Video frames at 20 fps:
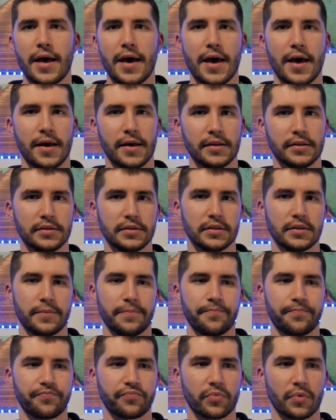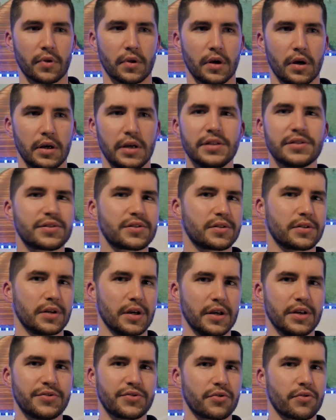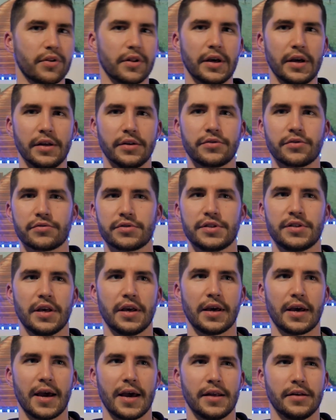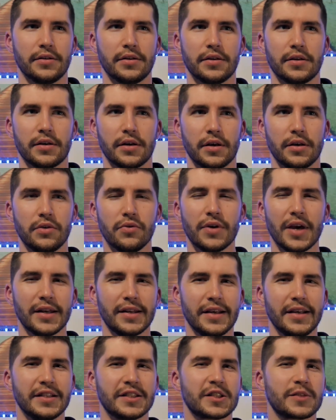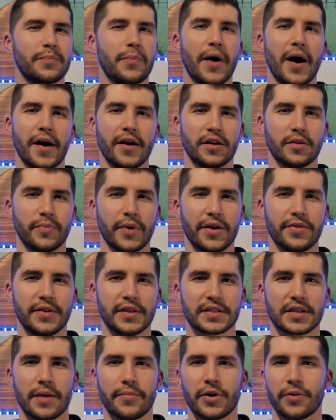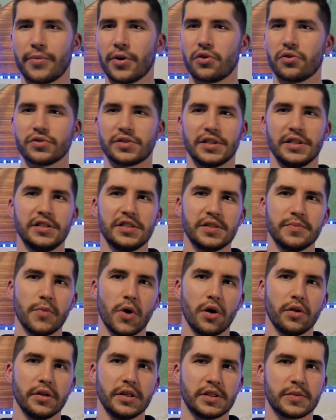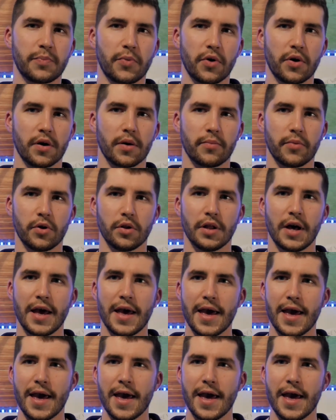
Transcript: and mm, it's uh, it's really interesting, and uh, you get inspired by this camera because it's small, it's portable,